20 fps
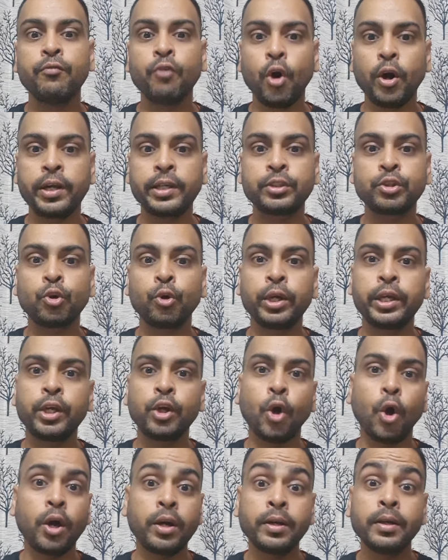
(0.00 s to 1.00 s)
war is
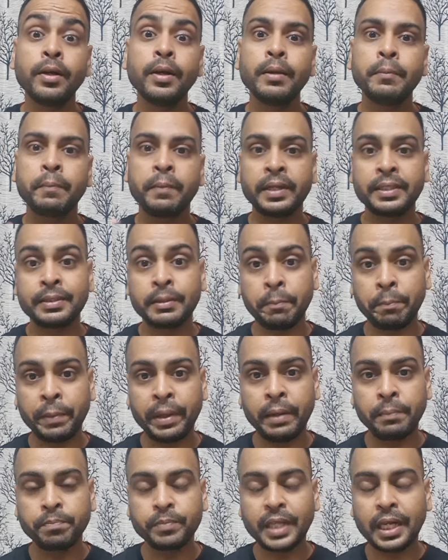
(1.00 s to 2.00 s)
going on.
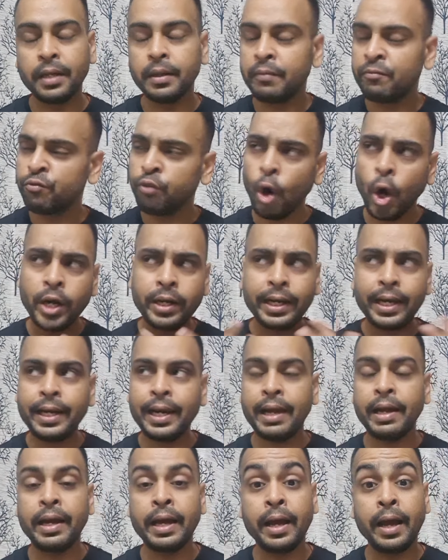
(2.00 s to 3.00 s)
War
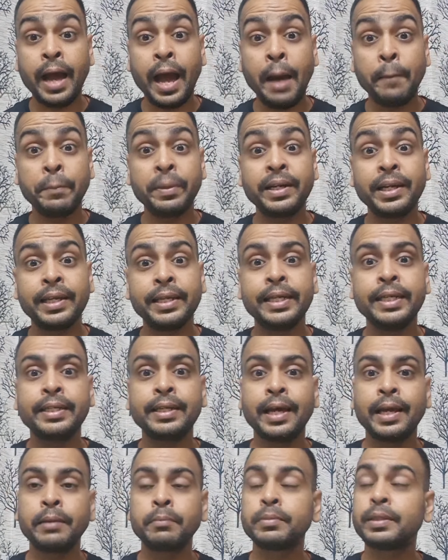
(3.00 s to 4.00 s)
can happen
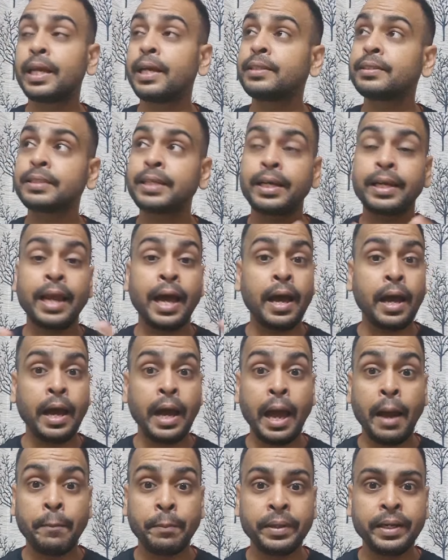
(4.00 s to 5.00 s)
anytime, things can
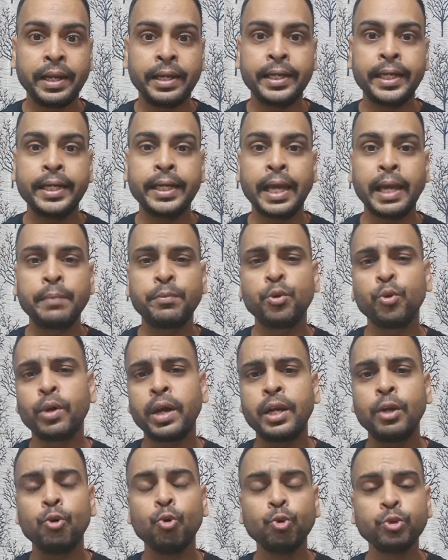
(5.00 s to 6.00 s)
happen anytime. You
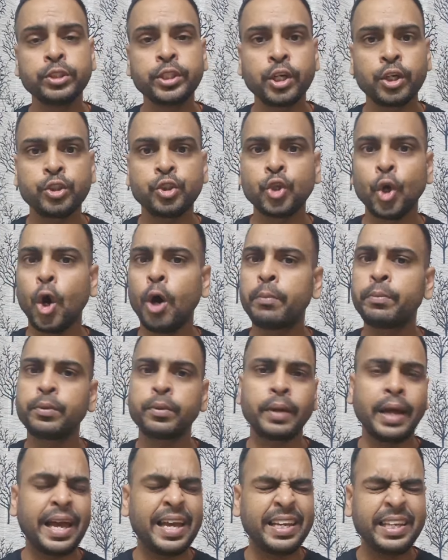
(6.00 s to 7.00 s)
can lose your job,
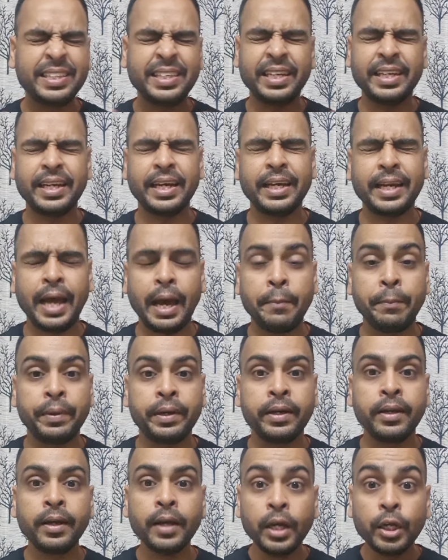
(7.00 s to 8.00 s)
anything can
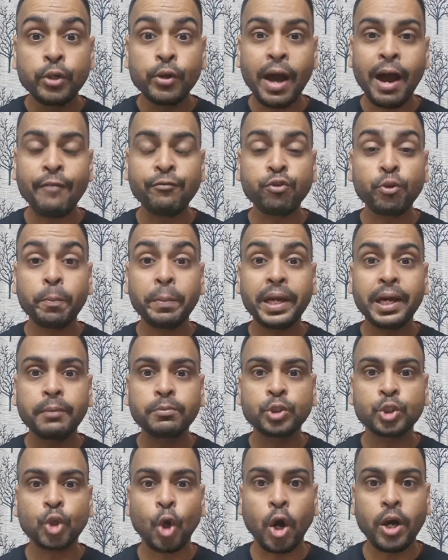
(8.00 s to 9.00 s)
happen. You have to
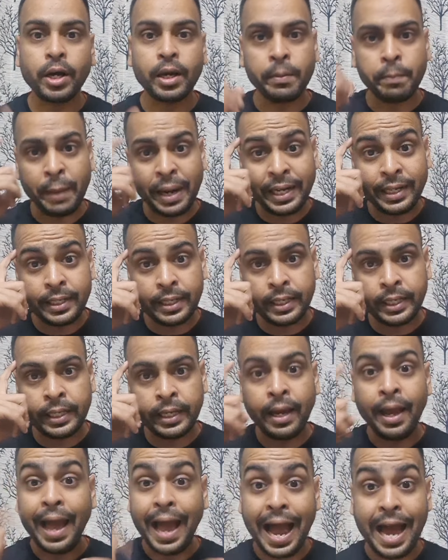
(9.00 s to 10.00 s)
become stronger
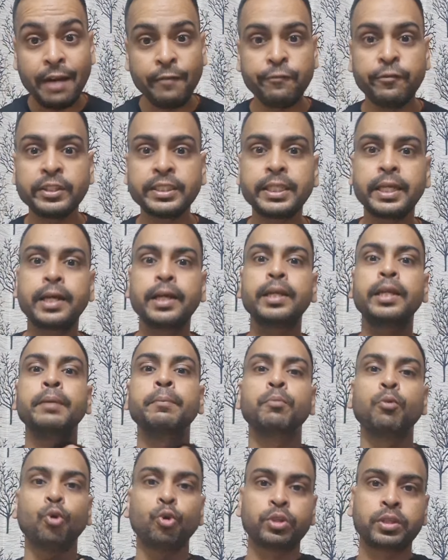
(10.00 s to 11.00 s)
mentally and
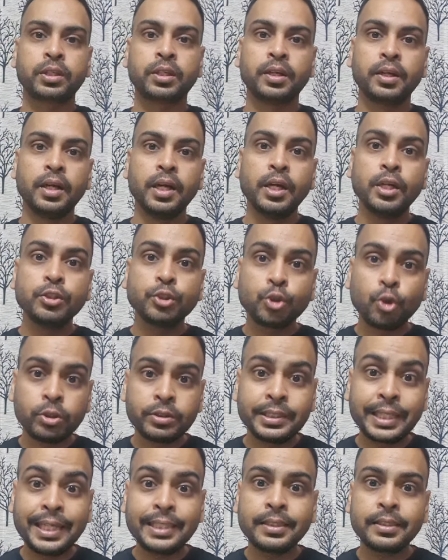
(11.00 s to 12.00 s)
physically both. So
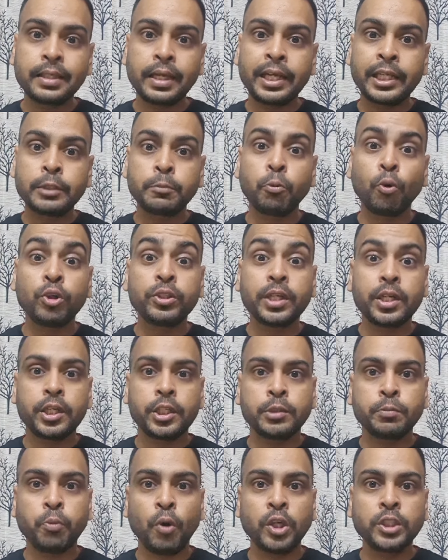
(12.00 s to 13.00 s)
this exposure
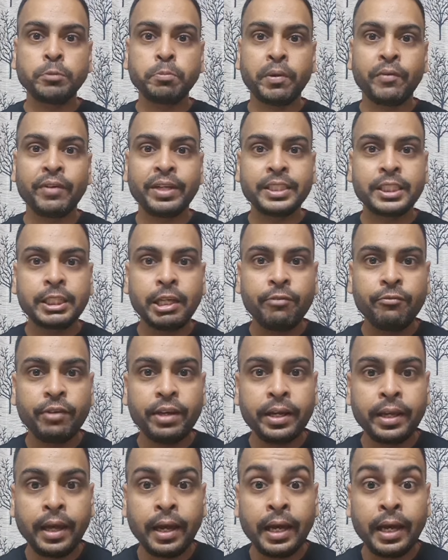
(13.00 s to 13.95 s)
response prevention